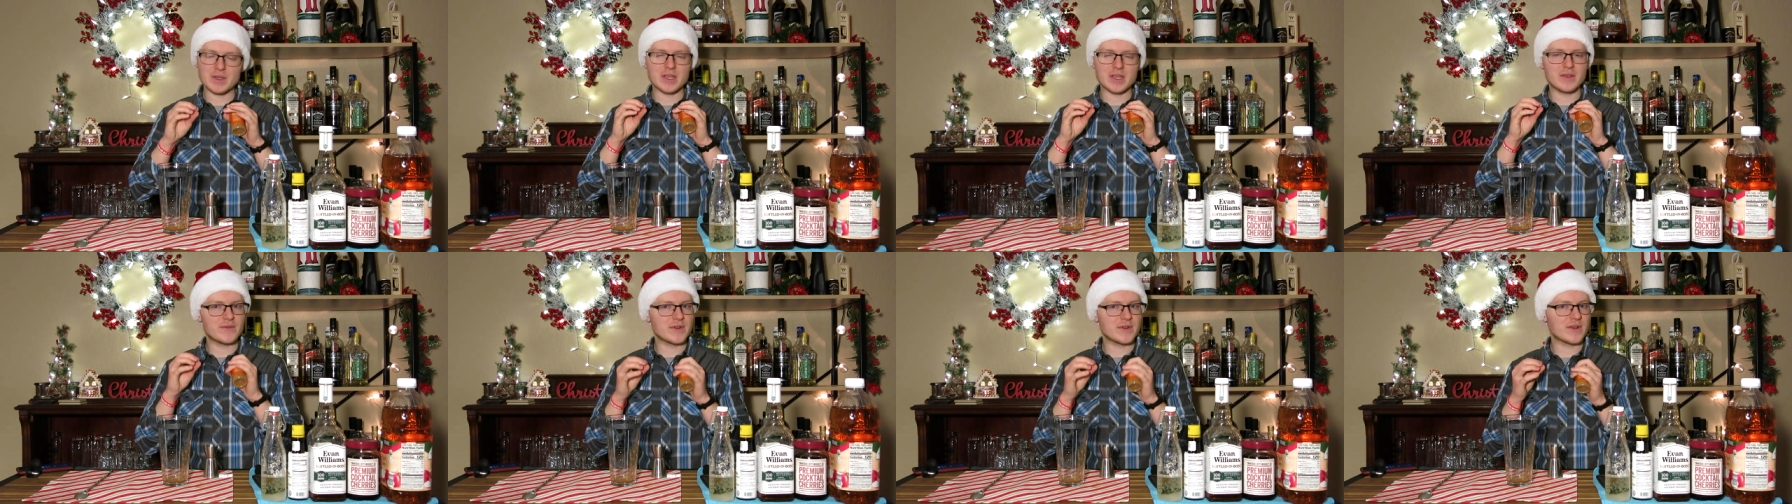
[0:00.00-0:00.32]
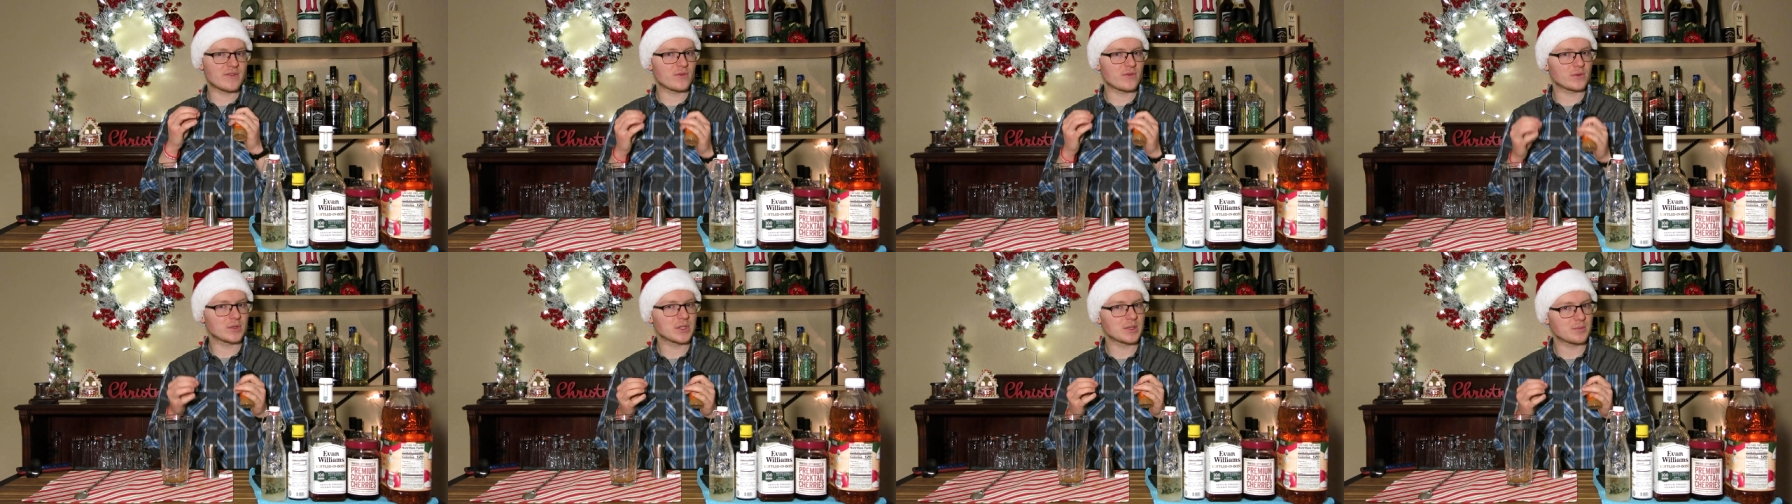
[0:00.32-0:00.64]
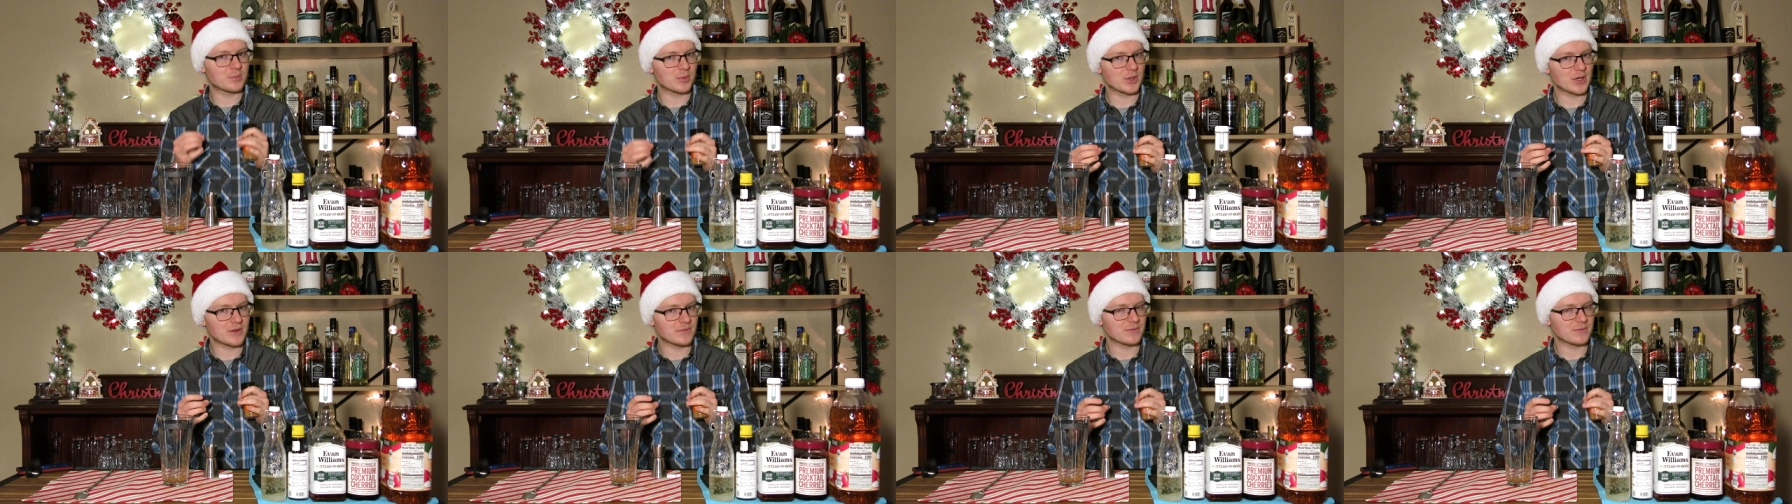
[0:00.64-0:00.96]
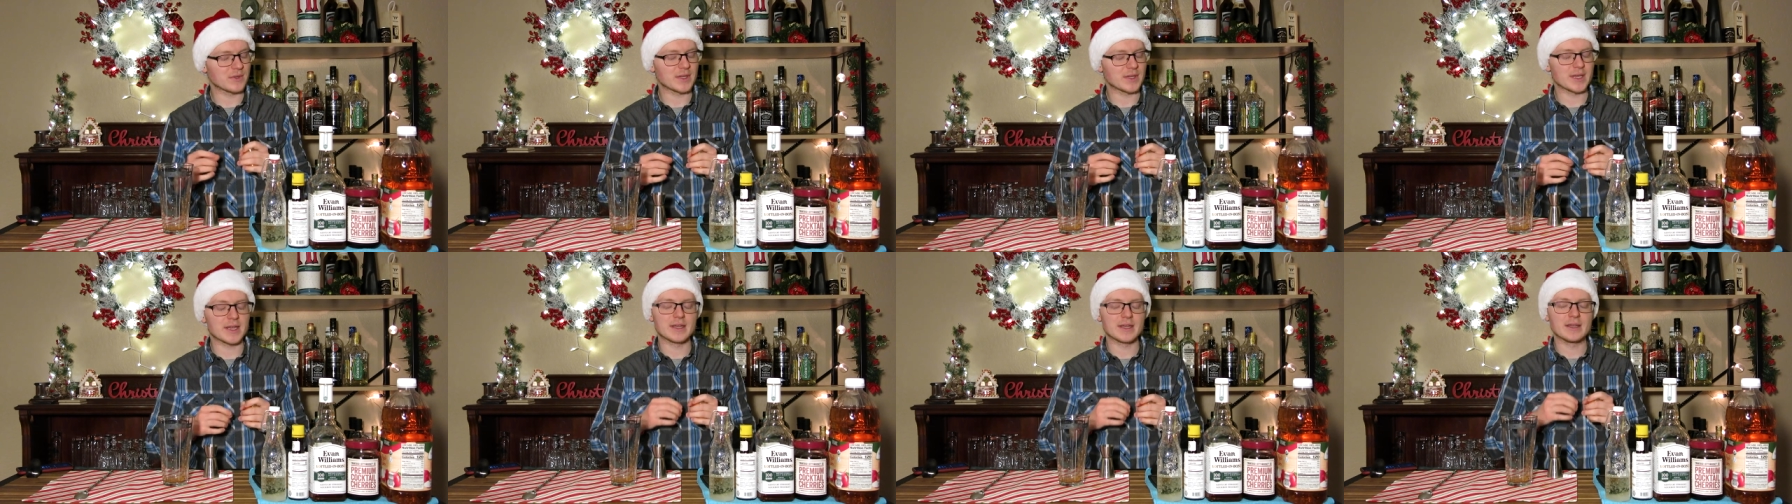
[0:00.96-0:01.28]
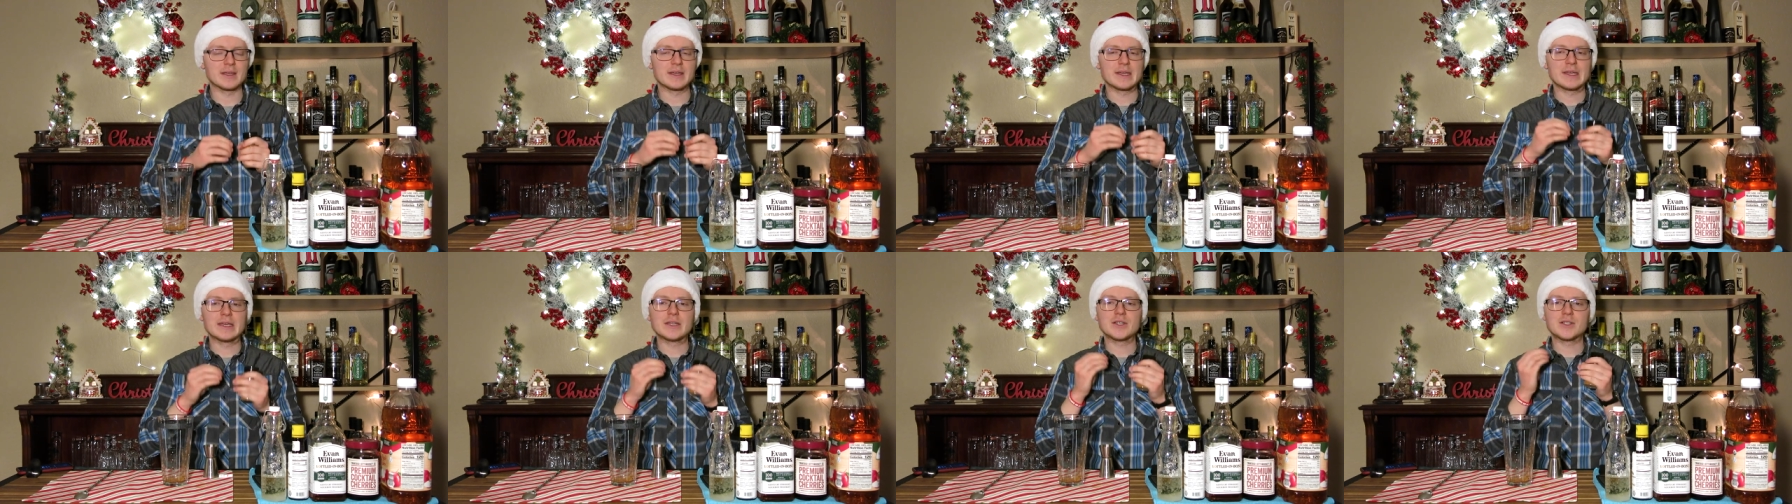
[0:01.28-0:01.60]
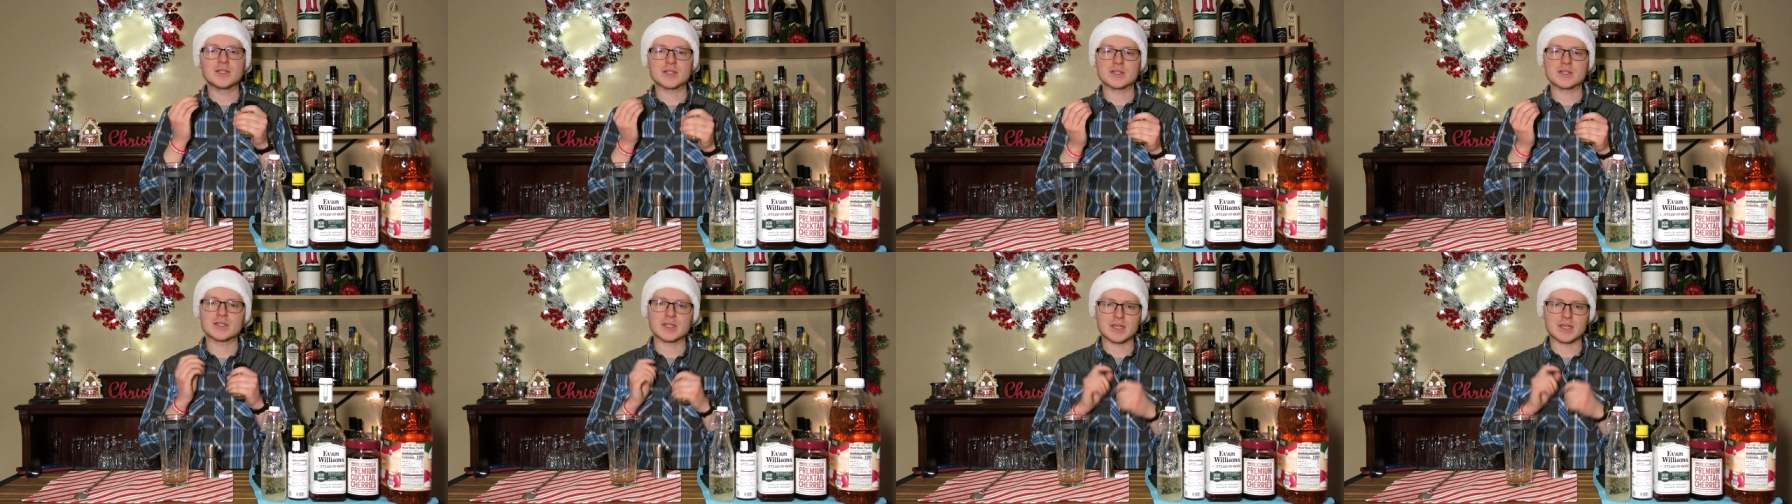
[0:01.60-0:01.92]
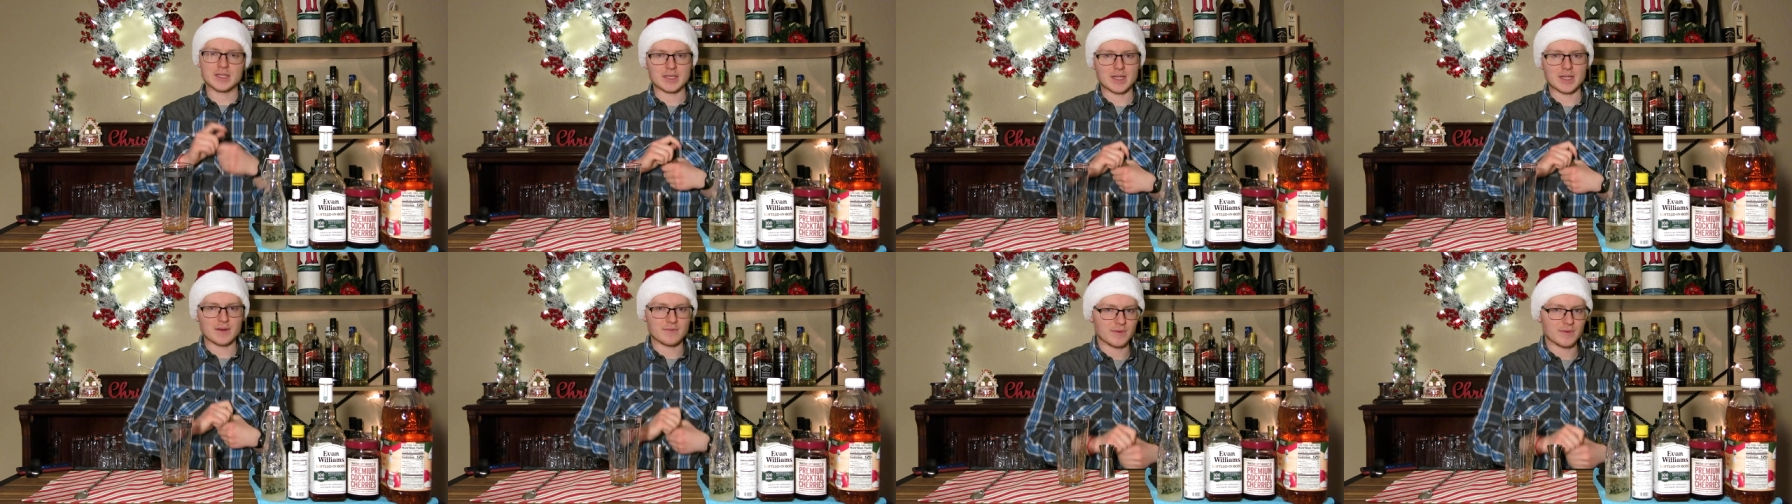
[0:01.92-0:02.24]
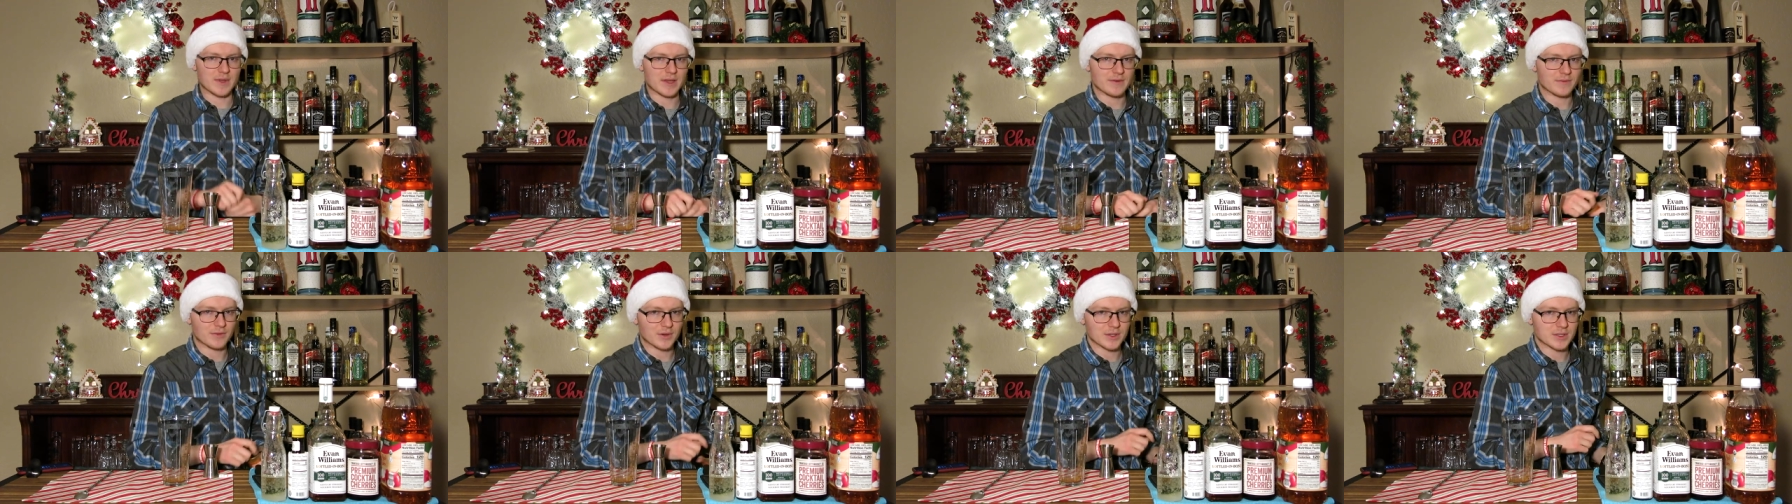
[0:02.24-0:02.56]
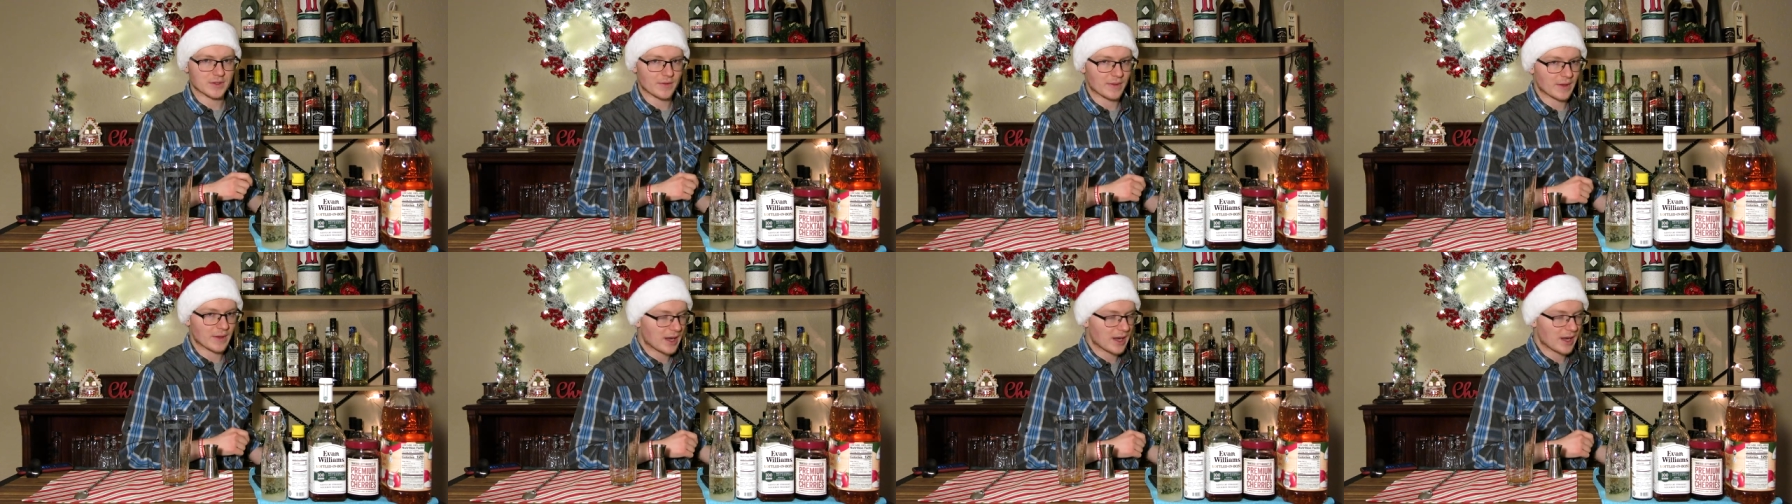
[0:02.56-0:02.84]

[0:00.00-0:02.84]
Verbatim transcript: even if only briefly, just to get that flavor into the